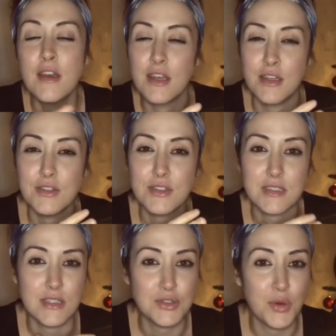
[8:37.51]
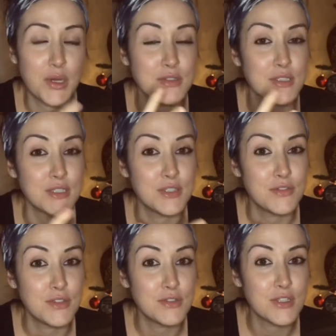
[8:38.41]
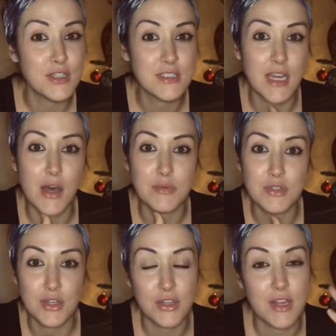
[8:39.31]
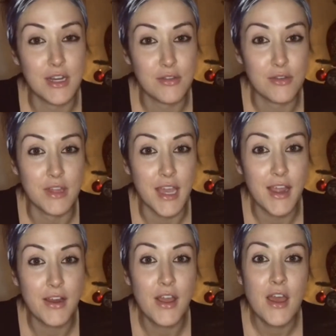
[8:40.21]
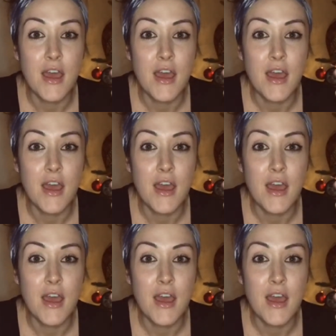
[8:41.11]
You can use essential oils in a diffuser to help circulate it through the air,